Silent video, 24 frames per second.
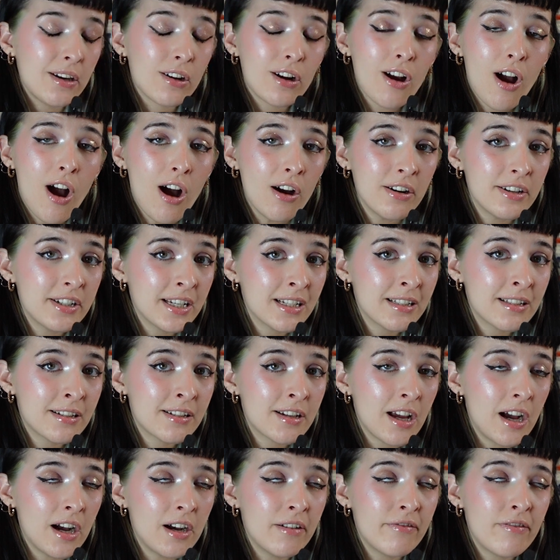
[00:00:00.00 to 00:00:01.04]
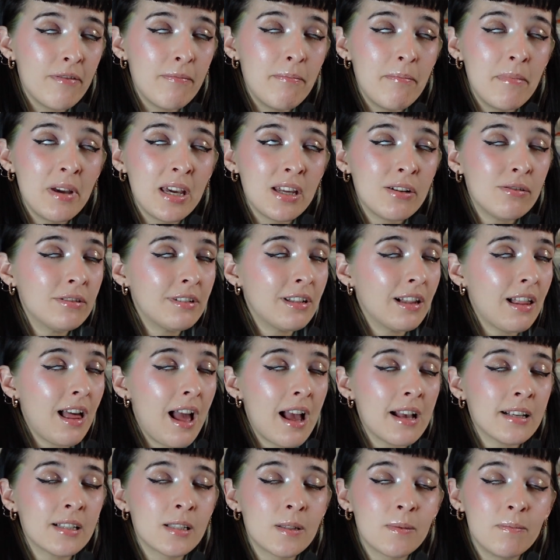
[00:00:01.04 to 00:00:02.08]
a context of
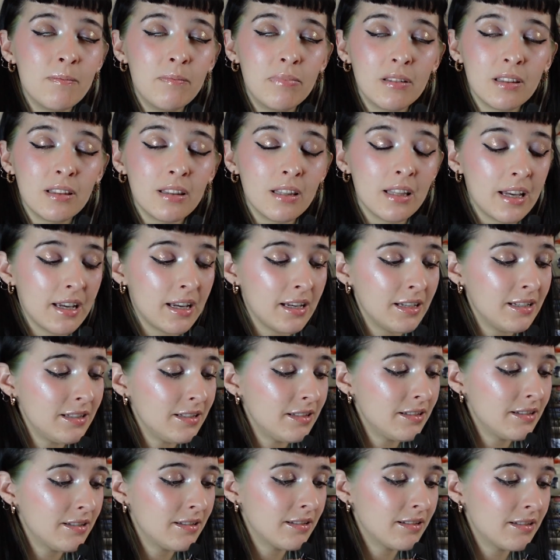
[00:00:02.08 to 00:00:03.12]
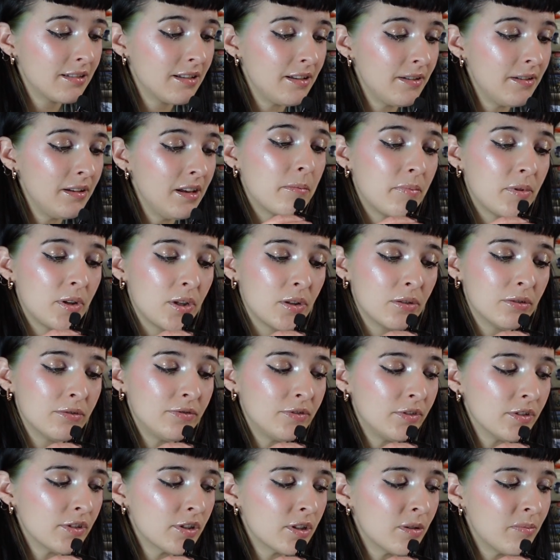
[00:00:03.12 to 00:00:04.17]
middle-class bliss,
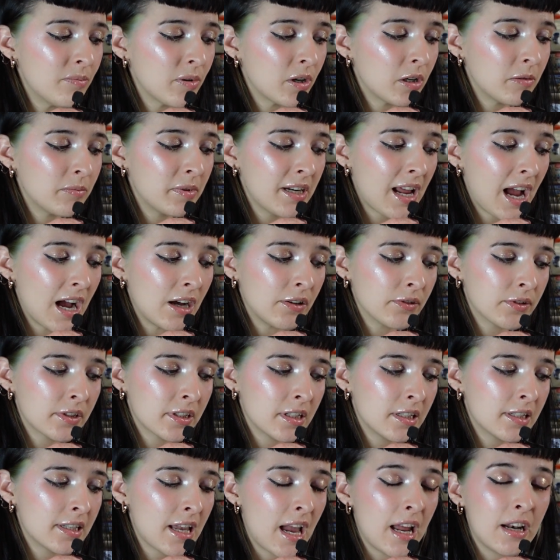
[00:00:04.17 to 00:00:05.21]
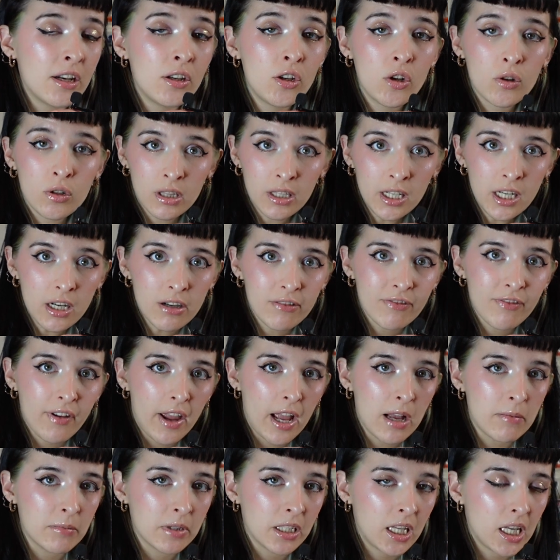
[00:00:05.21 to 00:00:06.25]
beautiful suburban houses, and nuclear
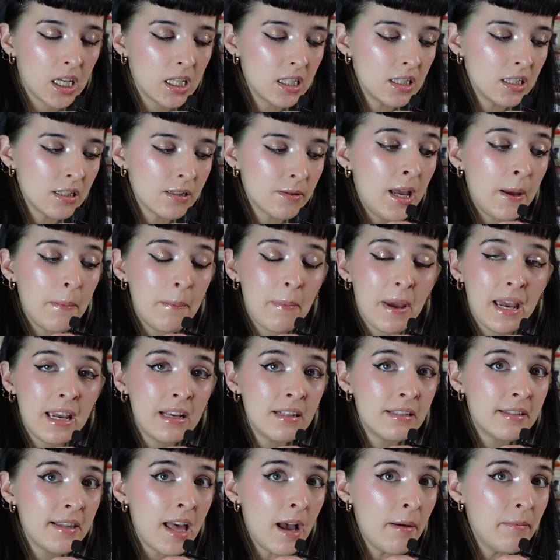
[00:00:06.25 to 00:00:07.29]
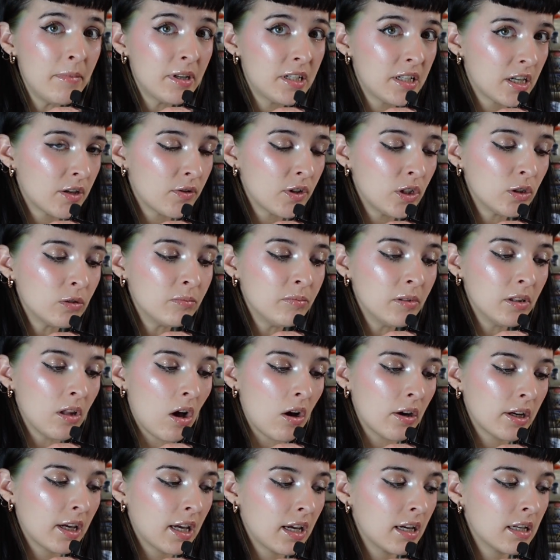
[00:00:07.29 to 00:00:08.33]
families, it makes that material
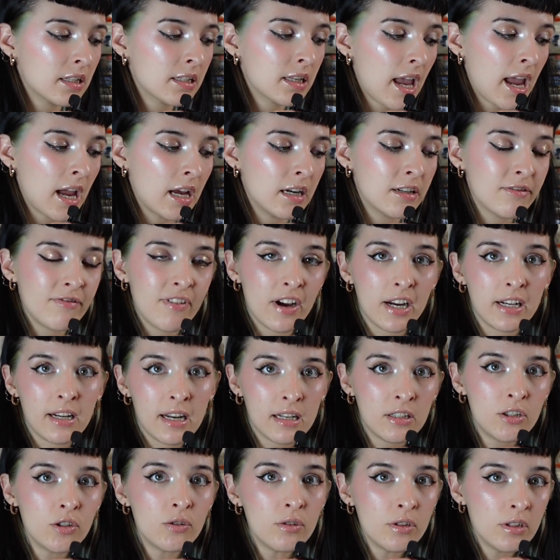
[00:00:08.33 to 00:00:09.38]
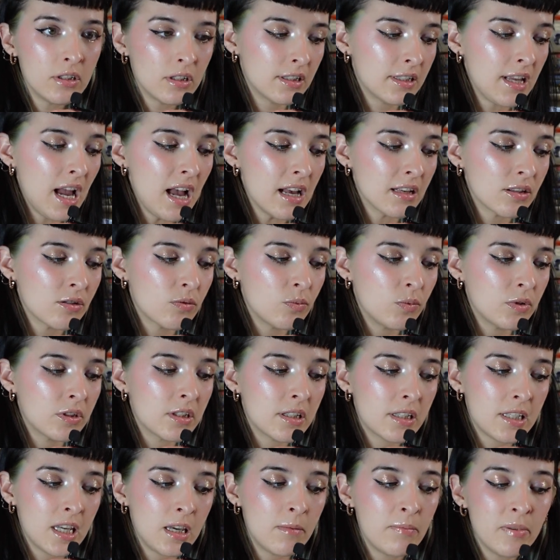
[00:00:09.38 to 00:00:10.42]
belongings and financial success would
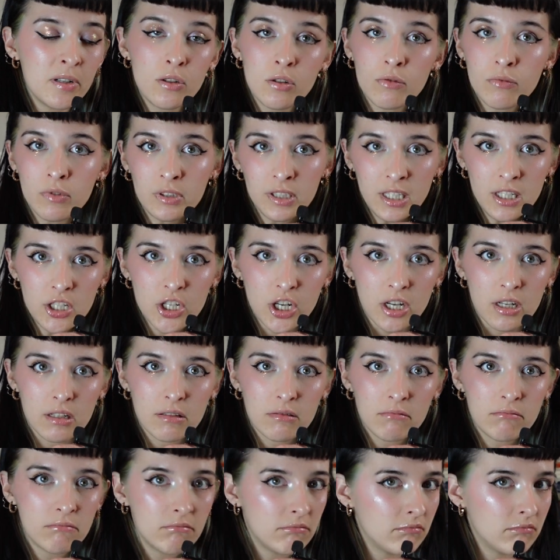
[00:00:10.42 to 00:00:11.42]
seep into religion.